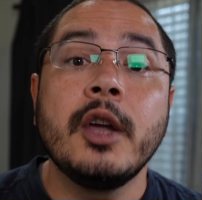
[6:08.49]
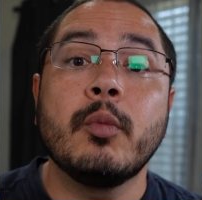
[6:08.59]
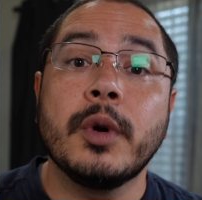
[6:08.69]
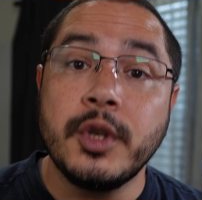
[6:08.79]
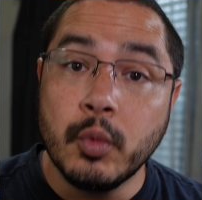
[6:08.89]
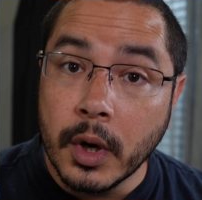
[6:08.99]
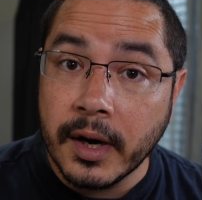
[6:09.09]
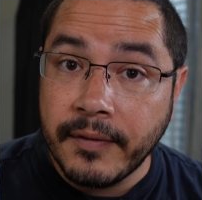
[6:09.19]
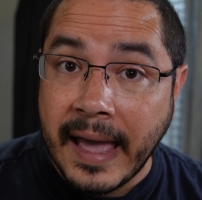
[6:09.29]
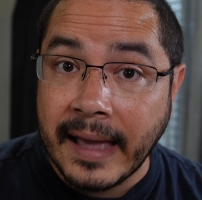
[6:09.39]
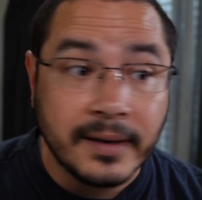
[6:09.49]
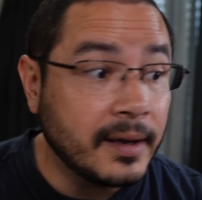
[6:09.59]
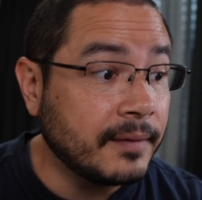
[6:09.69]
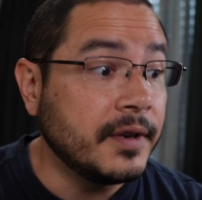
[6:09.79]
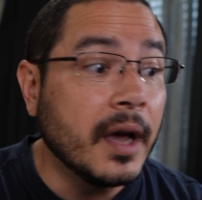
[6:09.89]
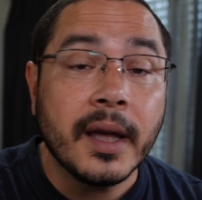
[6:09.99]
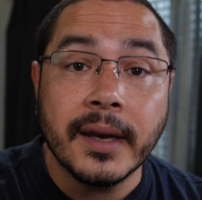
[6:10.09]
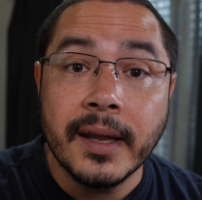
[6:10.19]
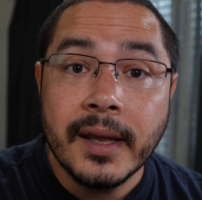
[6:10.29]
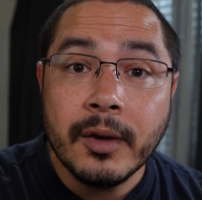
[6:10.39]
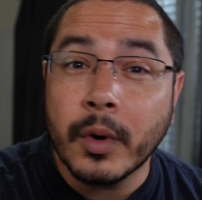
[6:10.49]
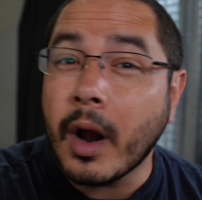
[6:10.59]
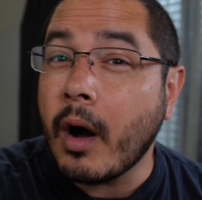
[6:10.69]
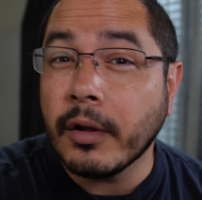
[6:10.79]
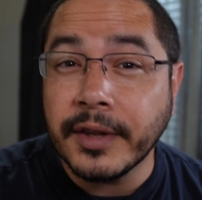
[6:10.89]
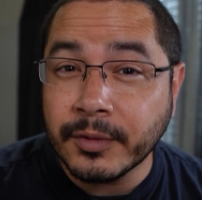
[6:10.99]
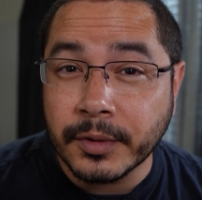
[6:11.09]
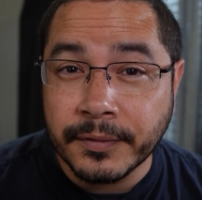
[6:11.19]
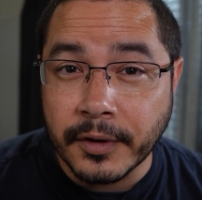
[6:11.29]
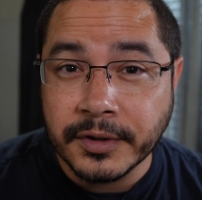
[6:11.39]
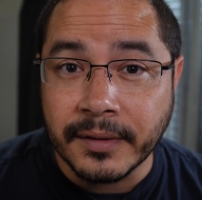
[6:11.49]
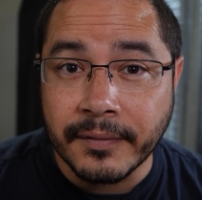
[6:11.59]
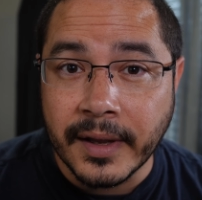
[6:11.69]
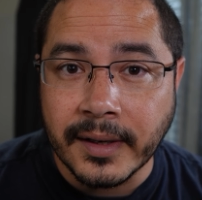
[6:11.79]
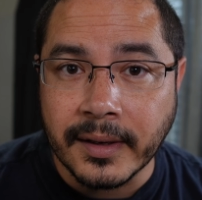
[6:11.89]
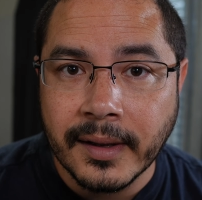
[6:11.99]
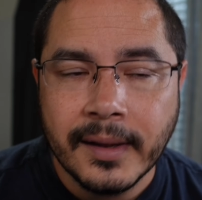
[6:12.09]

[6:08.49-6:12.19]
which you would have had to have done when all this was first invented.